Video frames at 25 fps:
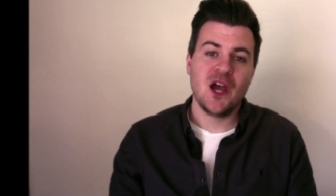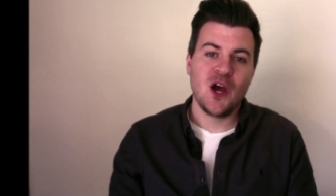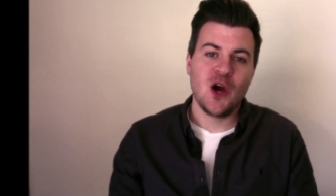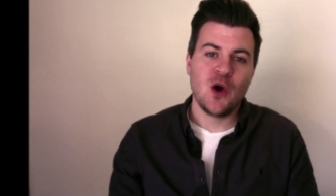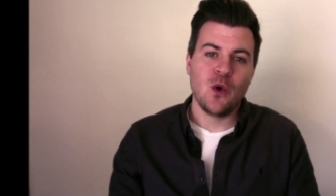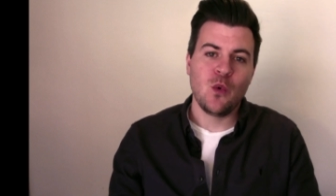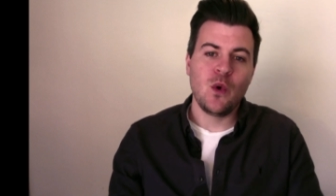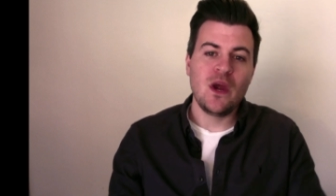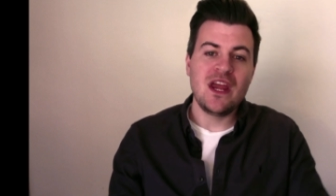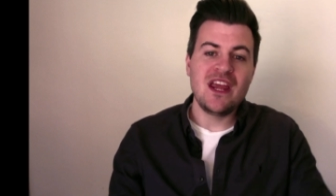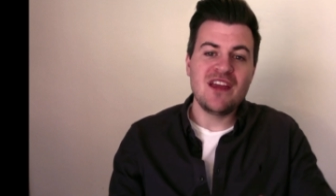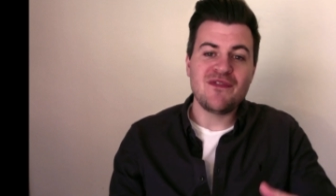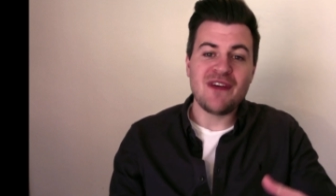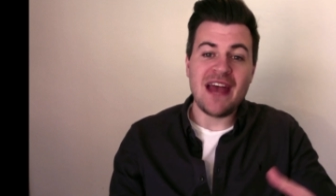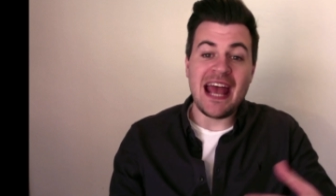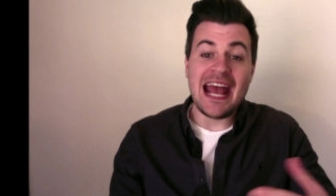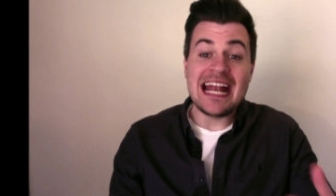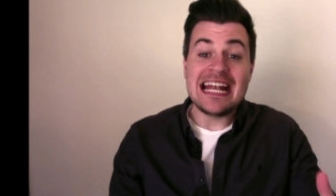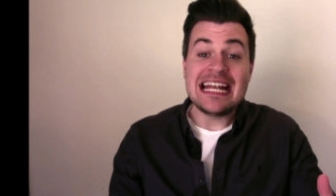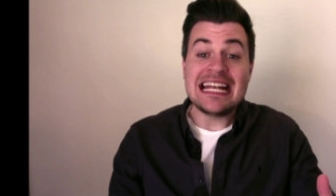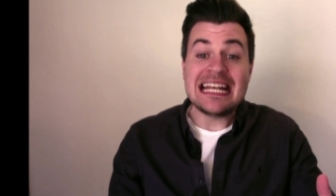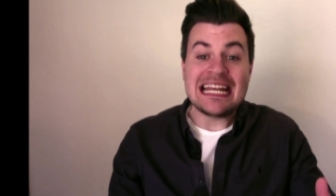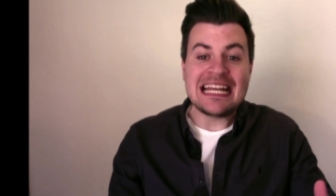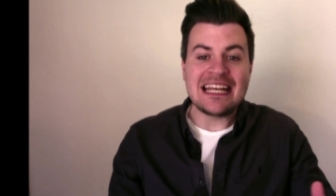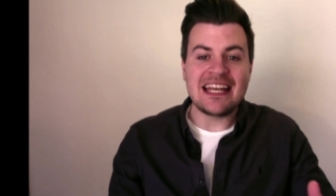We've
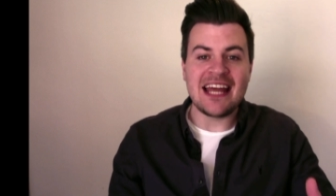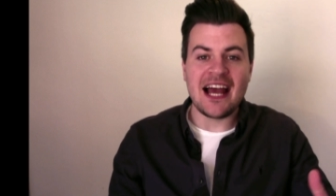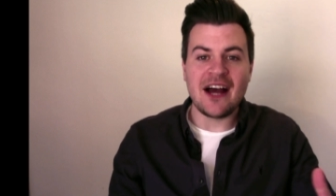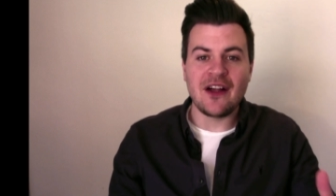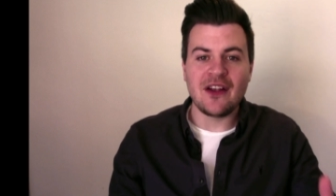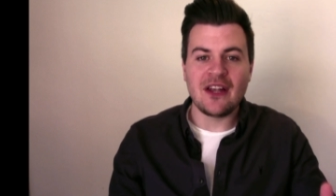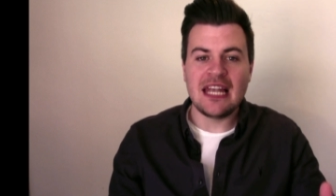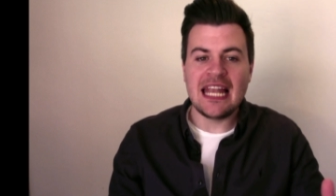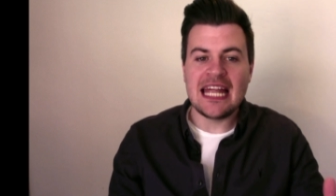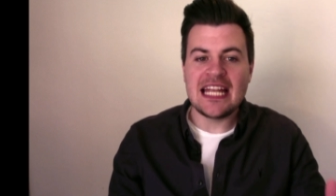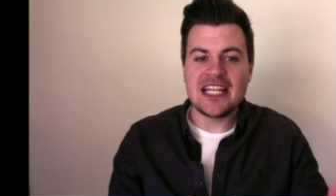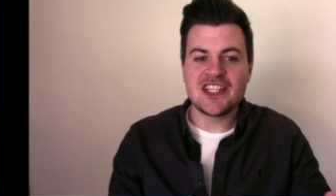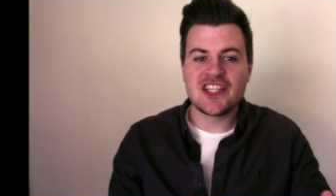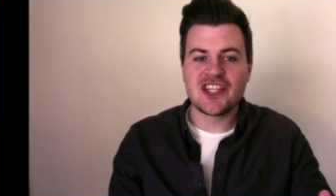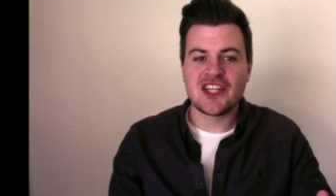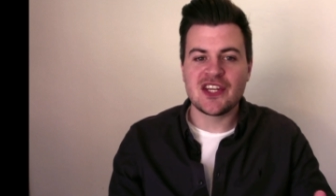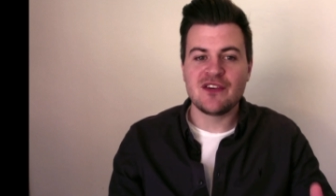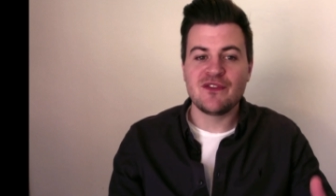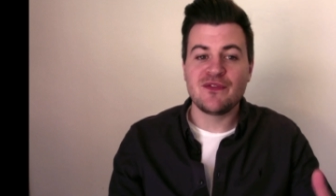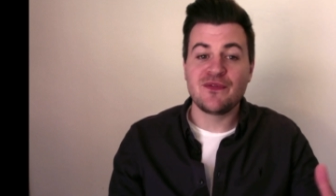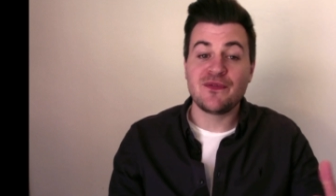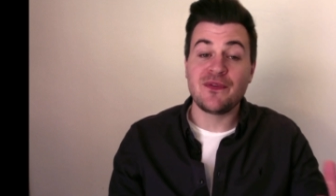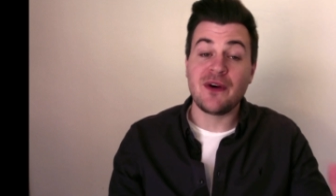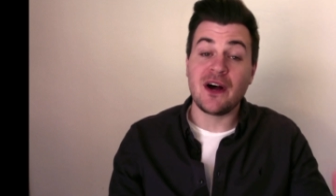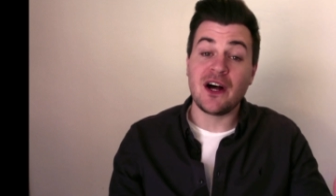ended our Lenten
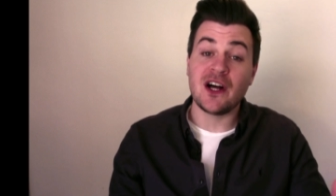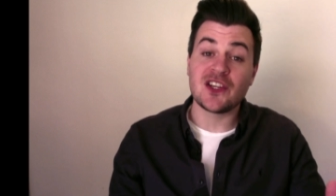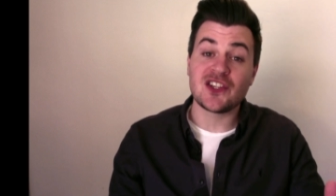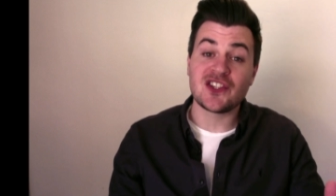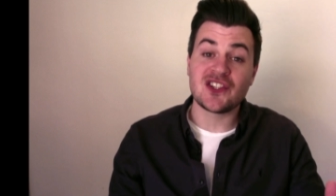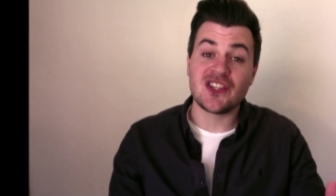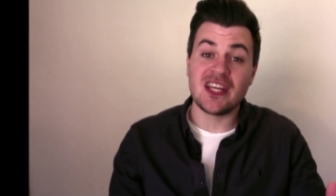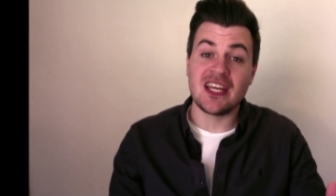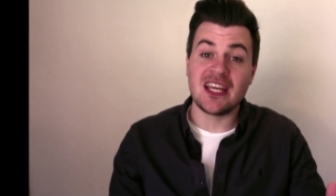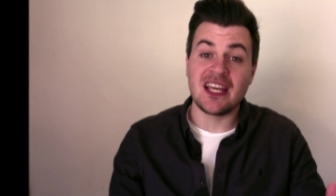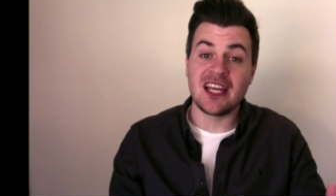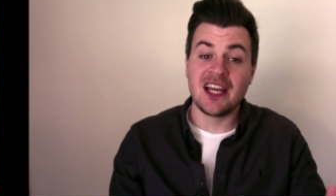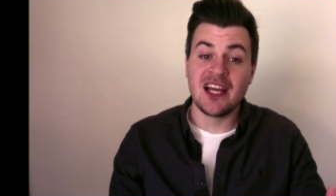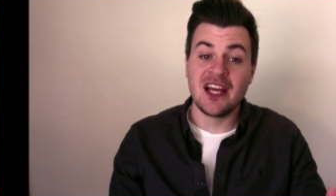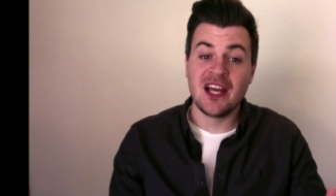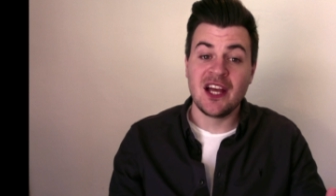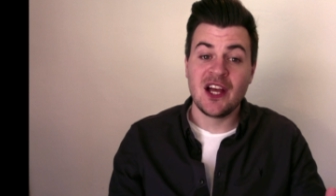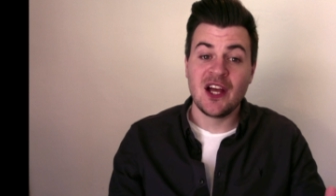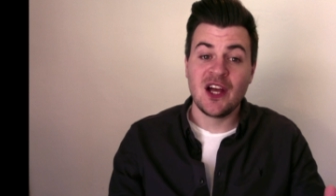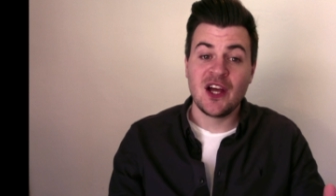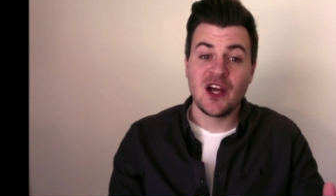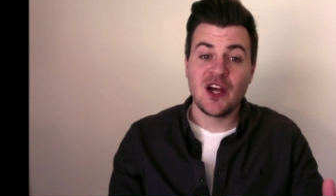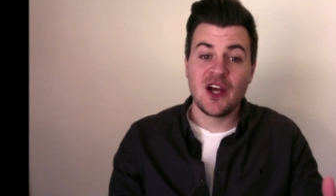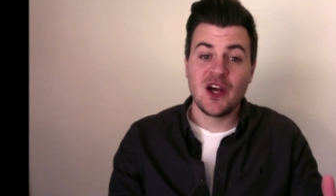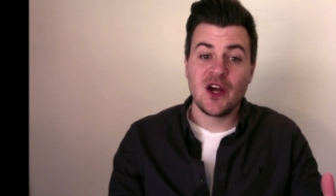fasting
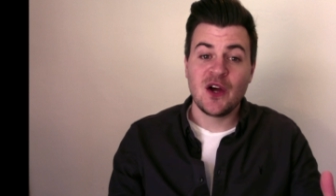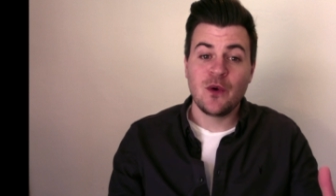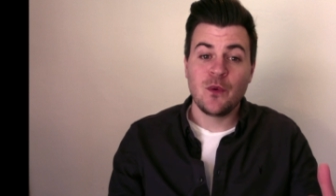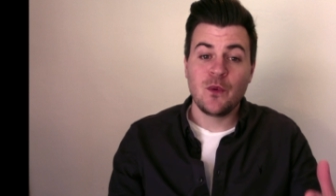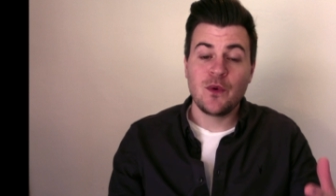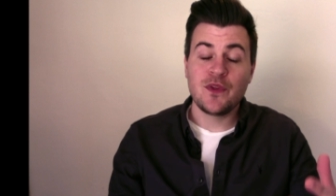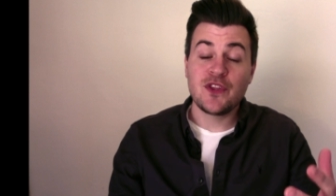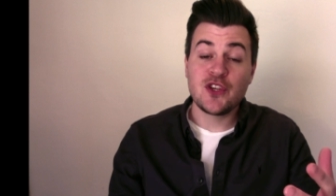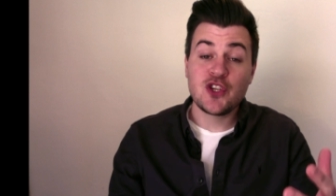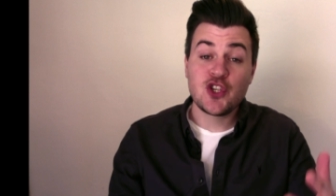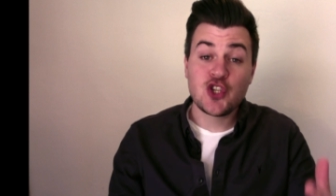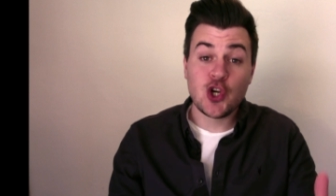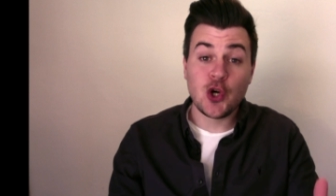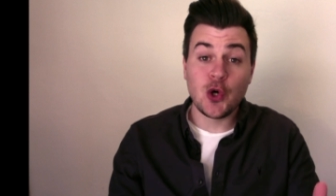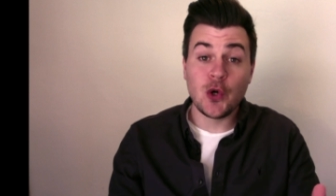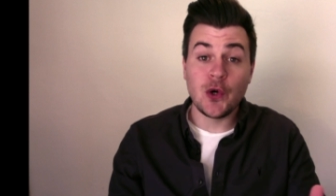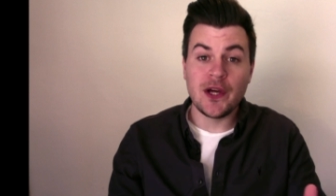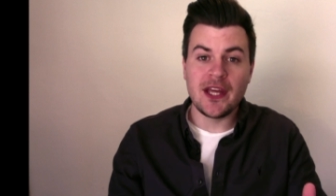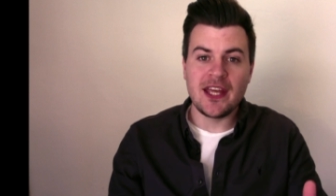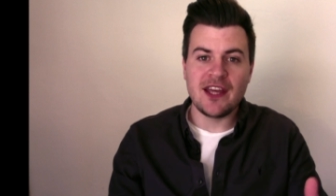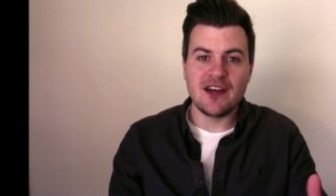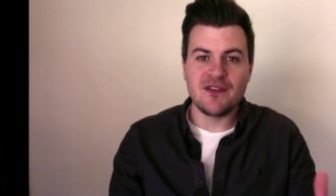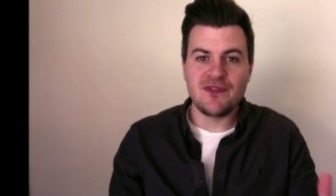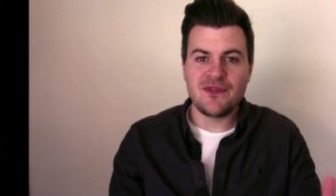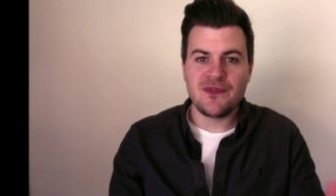with the joy
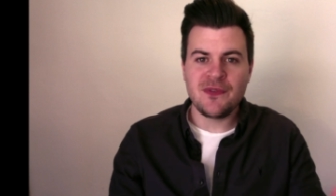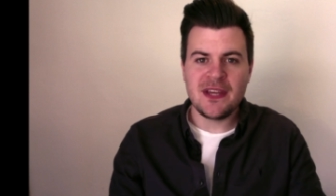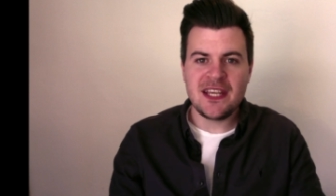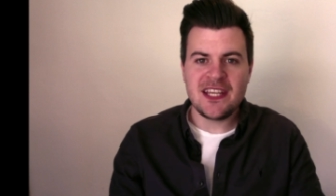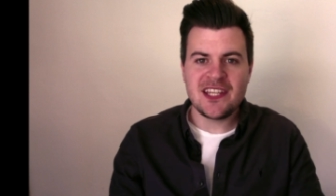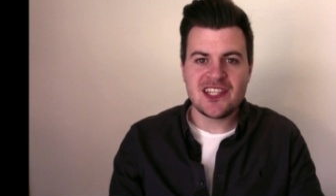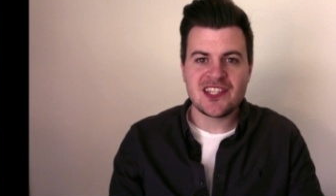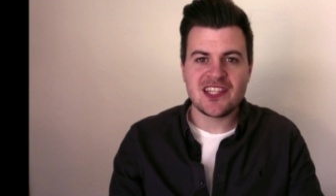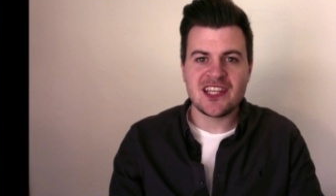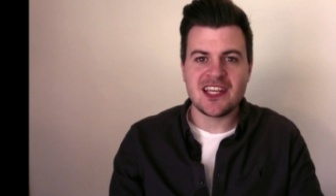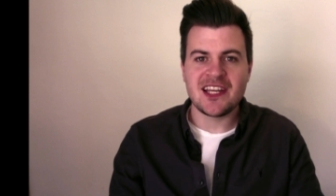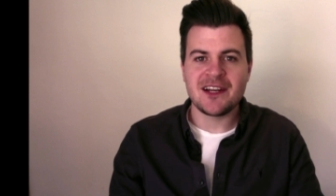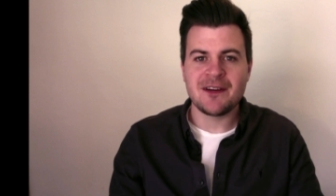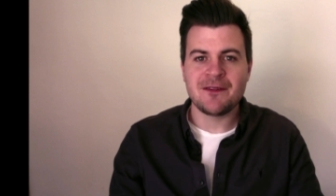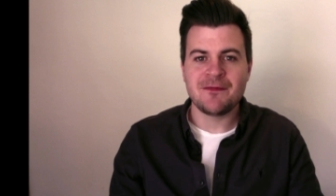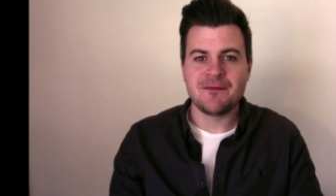of feasting.